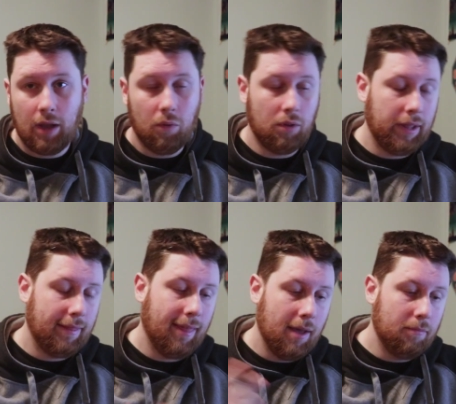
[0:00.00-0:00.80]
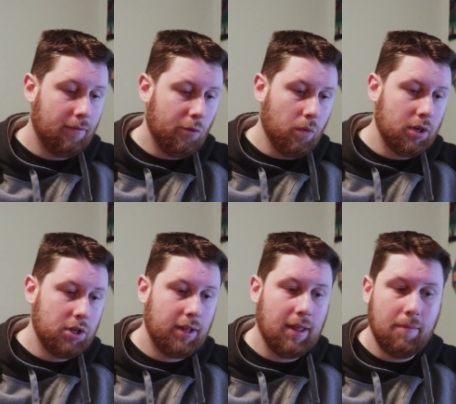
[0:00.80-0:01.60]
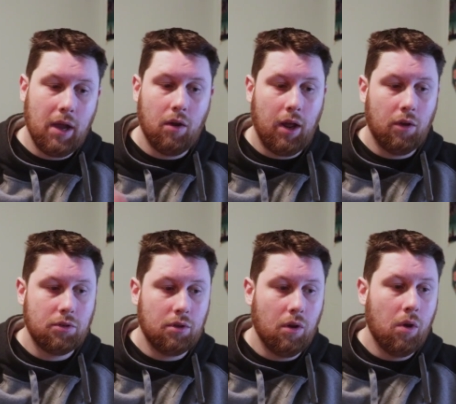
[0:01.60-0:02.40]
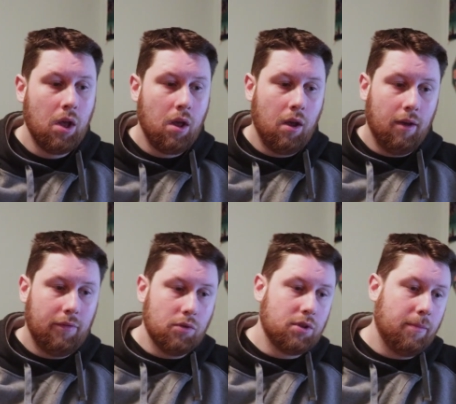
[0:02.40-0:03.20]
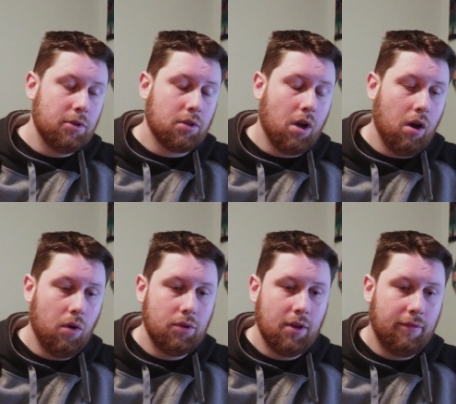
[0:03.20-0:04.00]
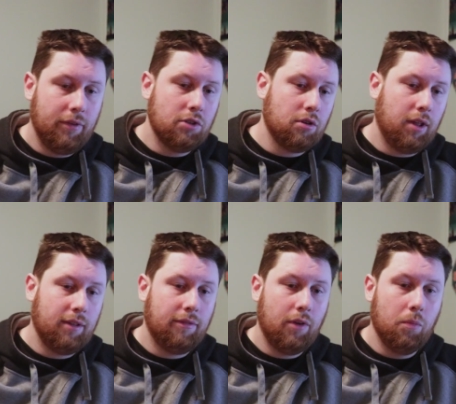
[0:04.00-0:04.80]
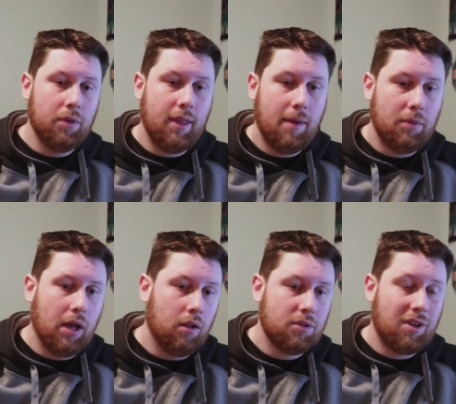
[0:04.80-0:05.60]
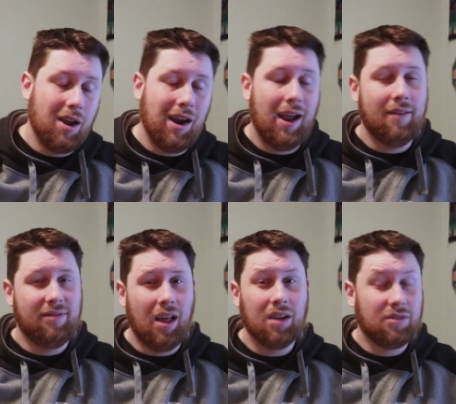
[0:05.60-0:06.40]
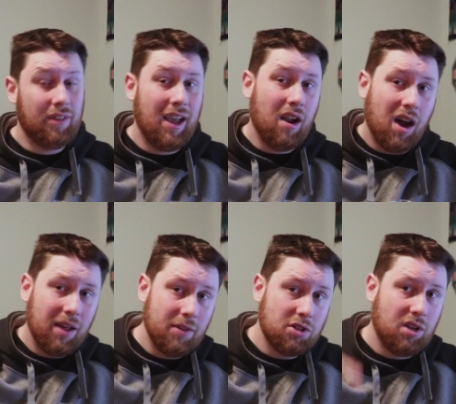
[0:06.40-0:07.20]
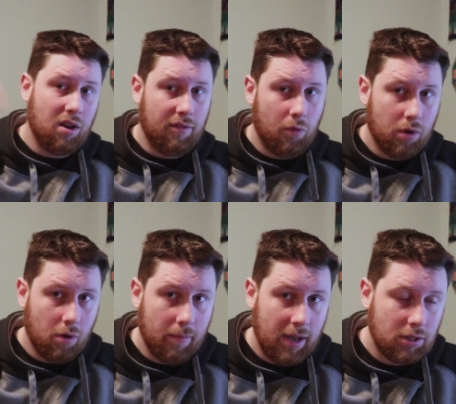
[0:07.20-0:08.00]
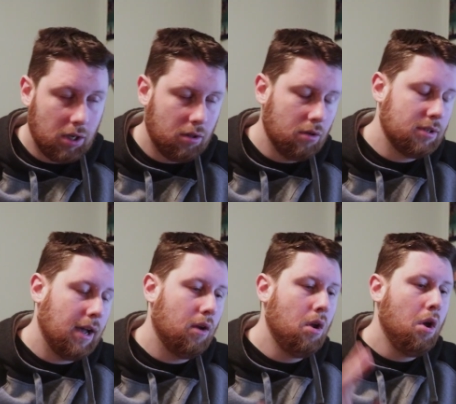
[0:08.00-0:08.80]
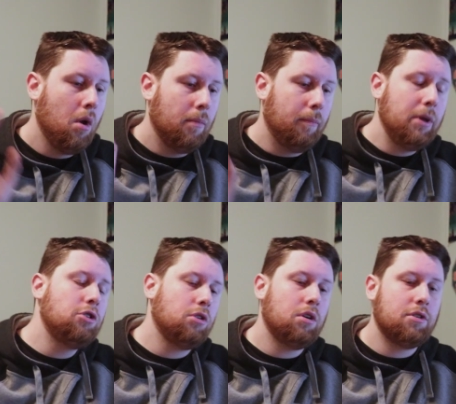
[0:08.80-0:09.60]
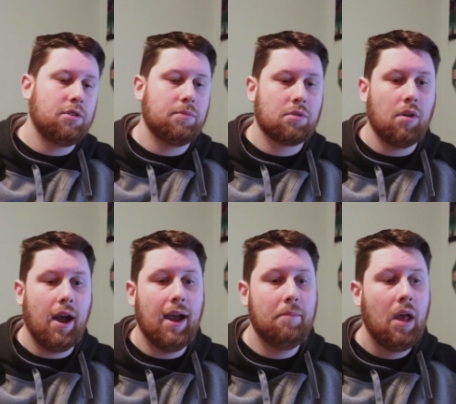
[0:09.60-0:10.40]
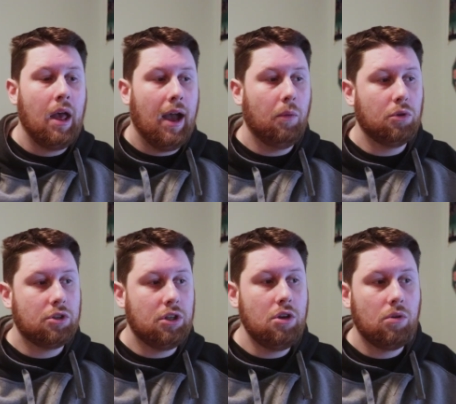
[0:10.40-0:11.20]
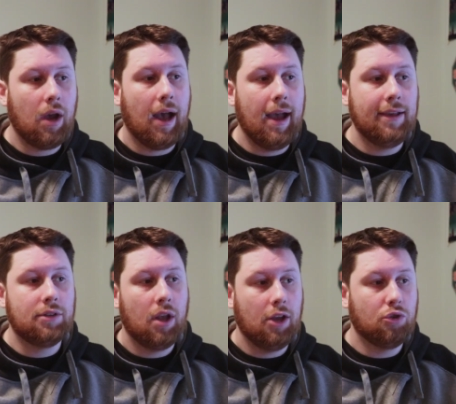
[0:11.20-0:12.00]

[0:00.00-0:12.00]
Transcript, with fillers: I will link them if you want to check them out. I also, a few summers ago, did a feature-length film with them, Yellow Scare. I have vlogs for that on this channel if you want to go back, check those out. But be sure to subscribe. I will see you guys.